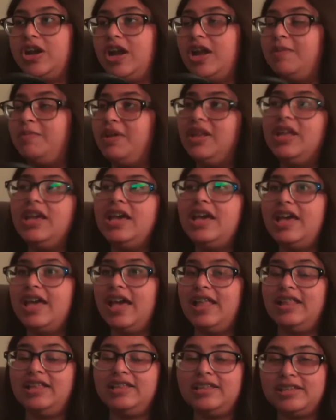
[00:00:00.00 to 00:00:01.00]
I mean,
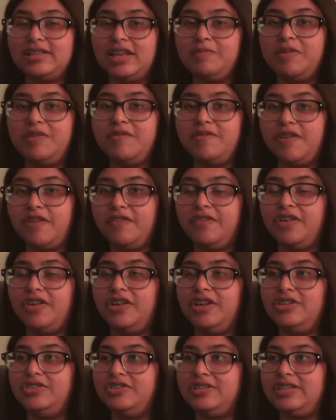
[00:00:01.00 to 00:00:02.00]
this is going to be very, very
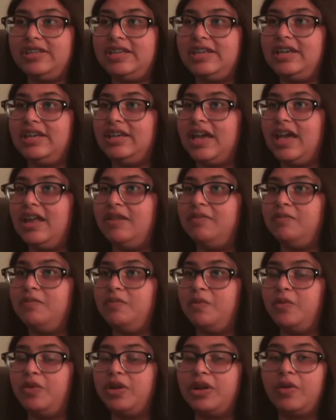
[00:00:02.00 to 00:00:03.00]
interesting. Again,
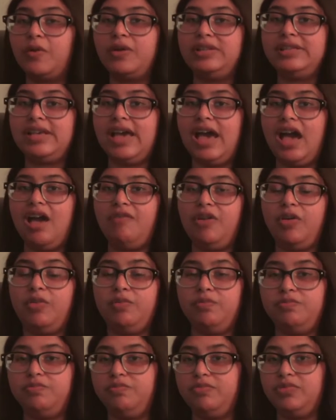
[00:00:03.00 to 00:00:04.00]
we're going to have a
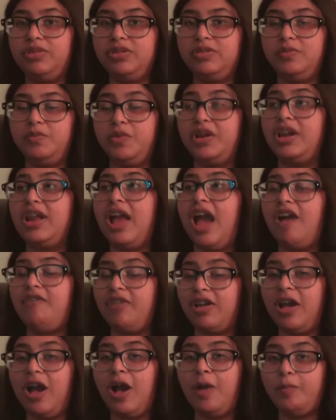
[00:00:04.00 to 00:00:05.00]
we're going to have a
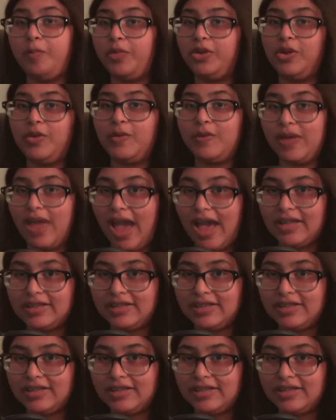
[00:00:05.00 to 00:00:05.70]
couple new cast